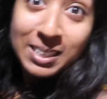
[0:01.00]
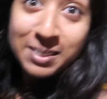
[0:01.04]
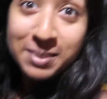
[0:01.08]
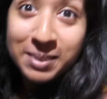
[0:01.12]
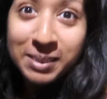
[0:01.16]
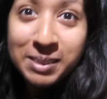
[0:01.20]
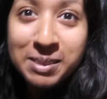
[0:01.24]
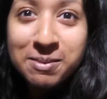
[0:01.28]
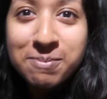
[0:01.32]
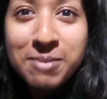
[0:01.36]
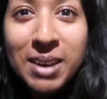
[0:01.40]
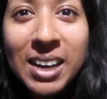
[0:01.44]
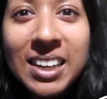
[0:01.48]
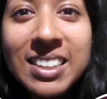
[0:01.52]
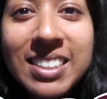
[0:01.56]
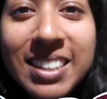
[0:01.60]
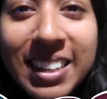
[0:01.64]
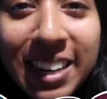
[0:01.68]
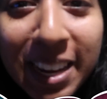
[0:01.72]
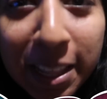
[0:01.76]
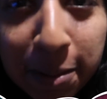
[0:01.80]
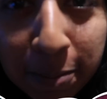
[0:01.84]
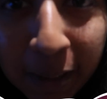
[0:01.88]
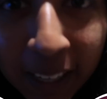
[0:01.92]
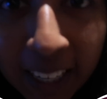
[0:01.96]
guys, welcome back to
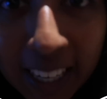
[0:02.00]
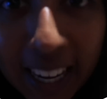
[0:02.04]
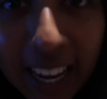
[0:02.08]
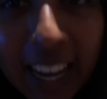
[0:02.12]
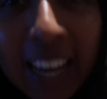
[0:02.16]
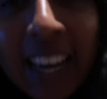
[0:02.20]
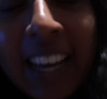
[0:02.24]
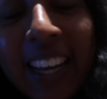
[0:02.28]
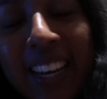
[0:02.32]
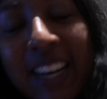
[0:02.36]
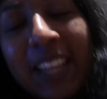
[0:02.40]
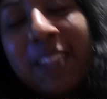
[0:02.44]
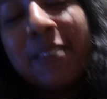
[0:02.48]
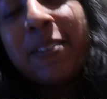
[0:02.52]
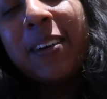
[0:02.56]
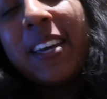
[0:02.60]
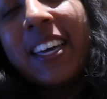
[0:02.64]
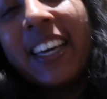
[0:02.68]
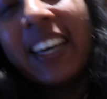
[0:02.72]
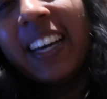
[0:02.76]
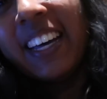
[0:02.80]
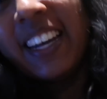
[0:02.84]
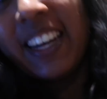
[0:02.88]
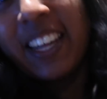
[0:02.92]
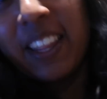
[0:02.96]
another Monday, another
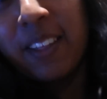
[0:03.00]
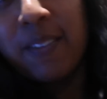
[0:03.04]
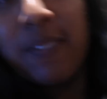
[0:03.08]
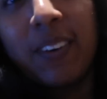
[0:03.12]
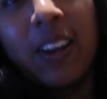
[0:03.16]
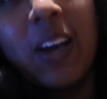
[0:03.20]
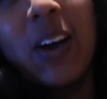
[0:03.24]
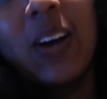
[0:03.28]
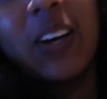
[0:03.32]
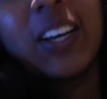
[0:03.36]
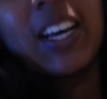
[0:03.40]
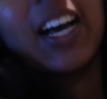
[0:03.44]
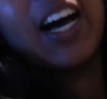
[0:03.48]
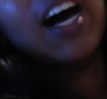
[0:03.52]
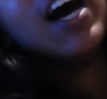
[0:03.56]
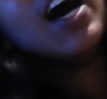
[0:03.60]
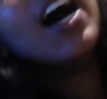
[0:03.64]
week, another vlog.